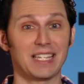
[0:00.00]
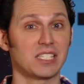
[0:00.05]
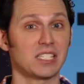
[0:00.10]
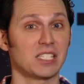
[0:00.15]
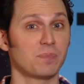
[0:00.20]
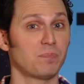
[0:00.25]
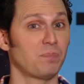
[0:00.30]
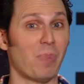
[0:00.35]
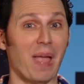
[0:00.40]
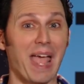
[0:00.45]

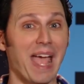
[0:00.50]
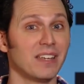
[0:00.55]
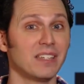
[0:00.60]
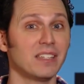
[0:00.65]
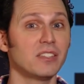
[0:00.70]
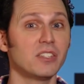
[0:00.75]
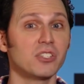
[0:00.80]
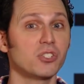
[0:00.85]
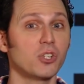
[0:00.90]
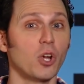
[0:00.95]

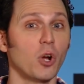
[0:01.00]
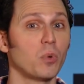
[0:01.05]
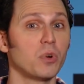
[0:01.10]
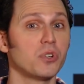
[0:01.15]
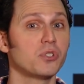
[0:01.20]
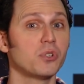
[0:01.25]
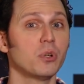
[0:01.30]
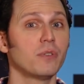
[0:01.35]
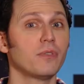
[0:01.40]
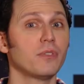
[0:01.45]
expanded the Star
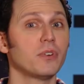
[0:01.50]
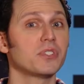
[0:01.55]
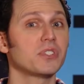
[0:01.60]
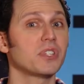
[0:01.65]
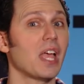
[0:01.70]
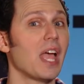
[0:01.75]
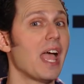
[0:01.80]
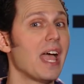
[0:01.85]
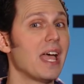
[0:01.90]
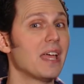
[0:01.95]
Wars universe
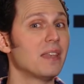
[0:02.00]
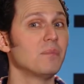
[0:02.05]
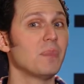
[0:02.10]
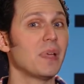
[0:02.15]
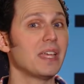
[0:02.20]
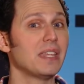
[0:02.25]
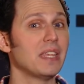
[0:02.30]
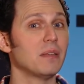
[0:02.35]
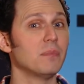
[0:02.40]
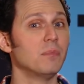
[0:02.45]
and
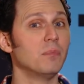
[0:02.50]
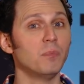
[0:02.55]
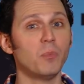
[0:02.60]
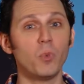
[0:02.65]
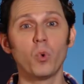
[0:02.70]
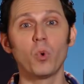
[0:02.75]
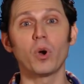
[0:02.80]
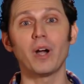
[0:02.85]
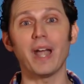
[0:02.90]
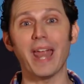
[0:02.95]
made it
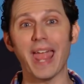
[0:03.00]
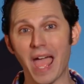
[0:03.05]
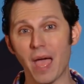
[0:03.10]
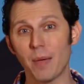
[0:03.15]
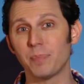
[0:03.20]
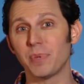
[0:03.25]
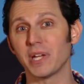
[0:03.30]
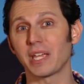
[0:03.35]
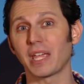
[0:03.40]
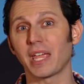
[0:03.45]
more
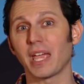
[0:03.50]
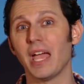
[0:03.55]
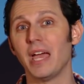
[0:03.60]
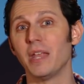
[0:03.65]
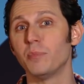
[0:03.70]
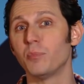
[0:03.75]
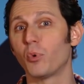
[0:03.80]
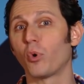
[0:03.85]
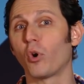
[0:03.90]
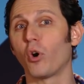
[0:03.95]
epic
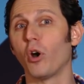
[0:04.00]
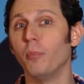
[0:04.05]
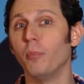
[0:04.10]
and more